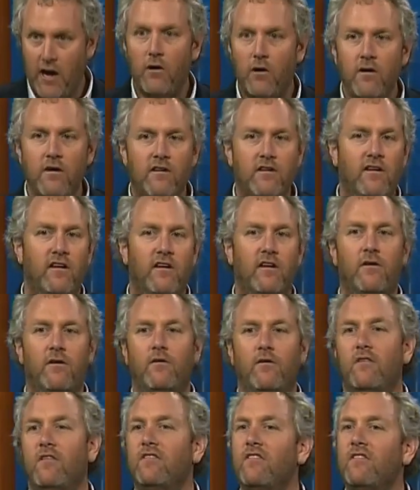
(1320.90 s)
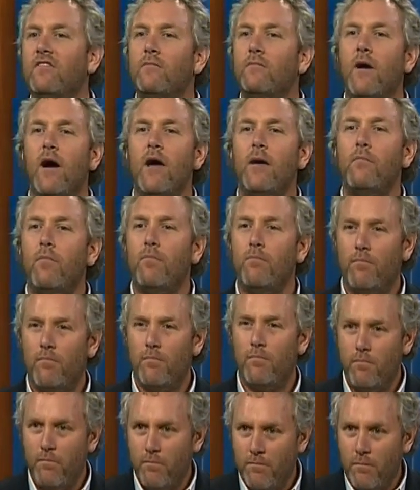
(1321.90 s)
guarantee you, this is my
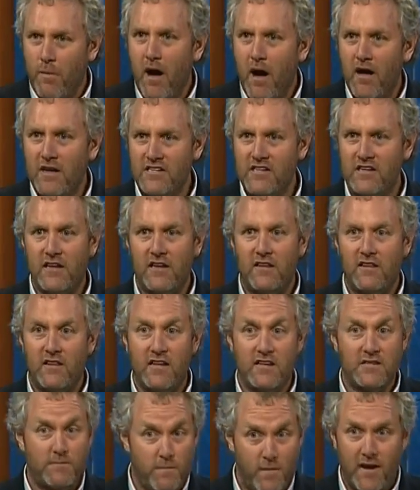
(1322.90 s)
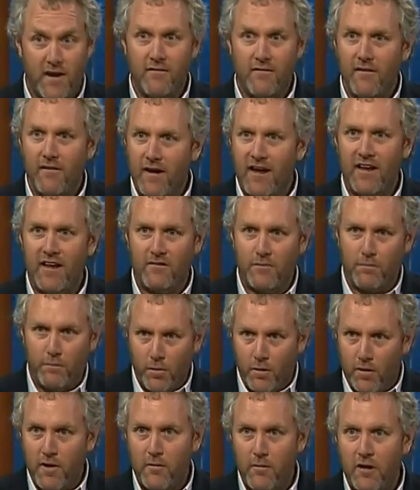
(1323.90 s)
positing this, but it's
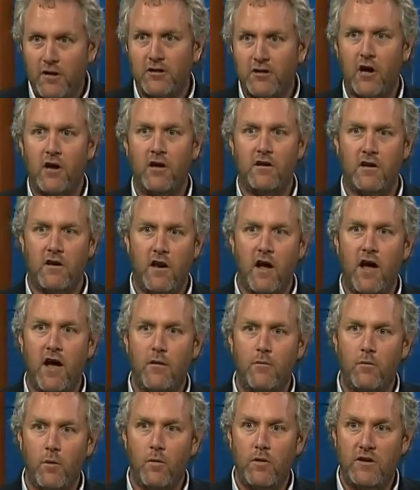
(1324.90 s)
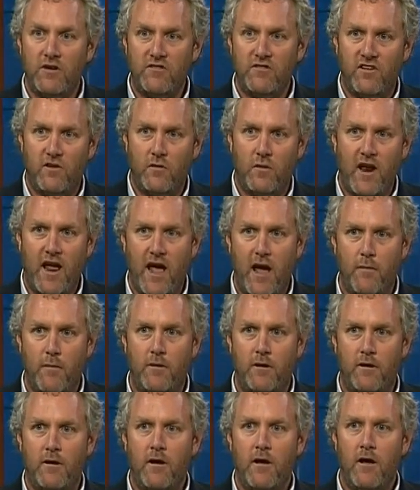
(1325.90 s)
pretty much undeniable when you see what
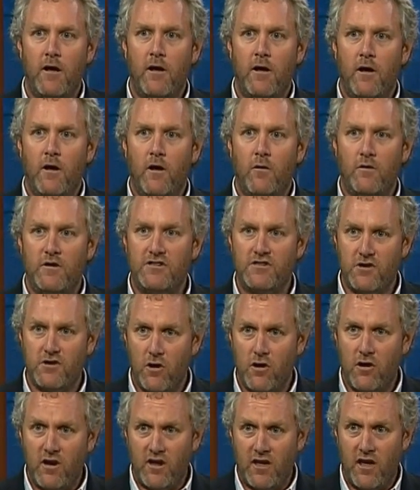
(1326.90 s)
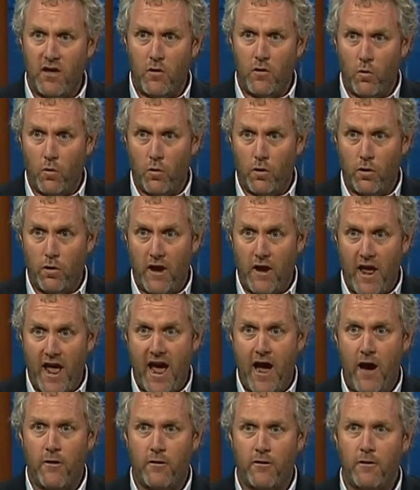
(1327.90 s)
happened. We started to get word
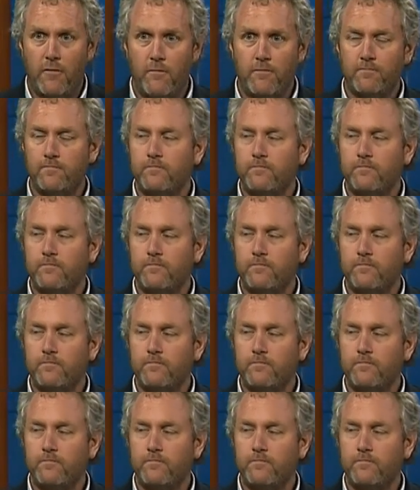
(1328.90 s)
out